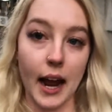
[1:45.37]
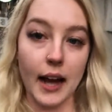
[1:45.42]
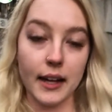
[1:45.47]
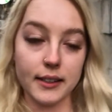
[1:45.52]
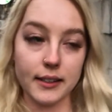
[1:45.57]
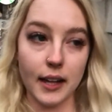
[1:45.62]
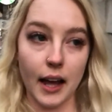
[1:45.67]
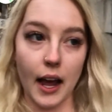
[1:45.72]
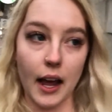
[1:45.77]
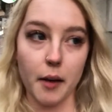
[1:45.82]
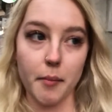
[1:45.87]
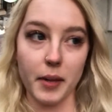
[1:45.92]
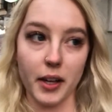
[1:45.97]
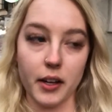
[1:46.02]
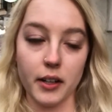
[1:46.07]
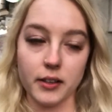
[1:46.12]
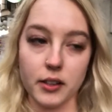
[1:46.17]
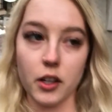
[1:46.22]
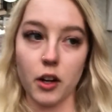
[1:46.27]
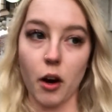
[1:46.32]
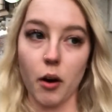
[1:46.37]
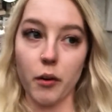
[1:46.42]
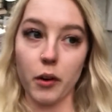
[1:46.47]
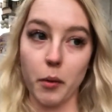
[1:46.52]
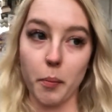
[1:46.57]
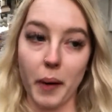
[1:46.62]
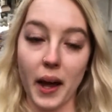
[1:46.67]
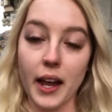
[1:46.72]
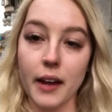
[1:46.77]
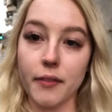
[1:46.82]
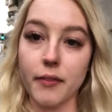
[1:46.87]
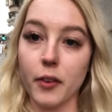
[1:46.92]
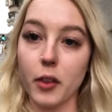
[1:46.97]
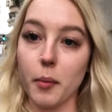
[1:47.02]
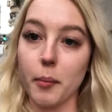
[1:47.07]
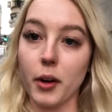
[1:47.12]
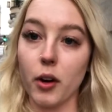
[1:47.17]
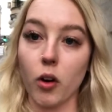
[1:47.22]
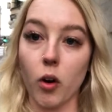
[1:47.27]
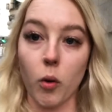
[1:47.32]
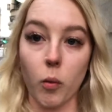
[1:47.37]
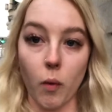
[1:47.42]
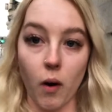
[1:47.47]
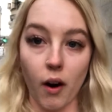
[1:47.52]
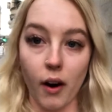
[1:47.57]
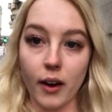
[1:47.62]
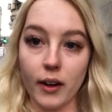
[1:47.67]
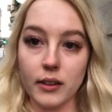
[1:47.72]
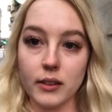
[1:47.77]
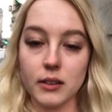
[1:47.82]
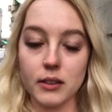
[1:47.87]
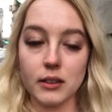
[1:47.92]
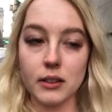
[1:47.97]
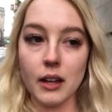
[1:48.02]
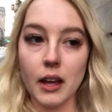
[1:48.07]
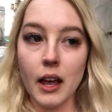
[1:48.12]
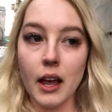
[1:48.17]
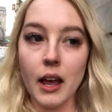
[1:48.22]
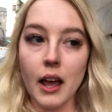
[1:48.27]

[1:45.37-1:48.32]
asset because you know you pay for the mural once